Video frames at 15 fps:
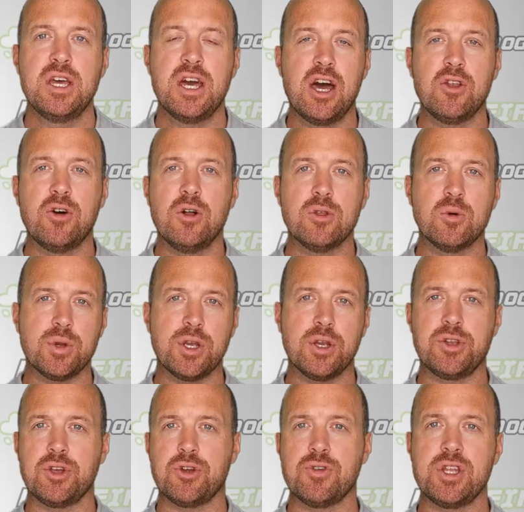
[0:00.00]
and all the
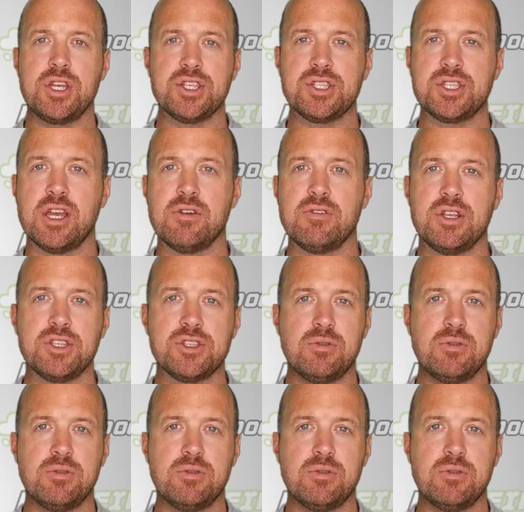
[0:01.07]
weird ingredients therein.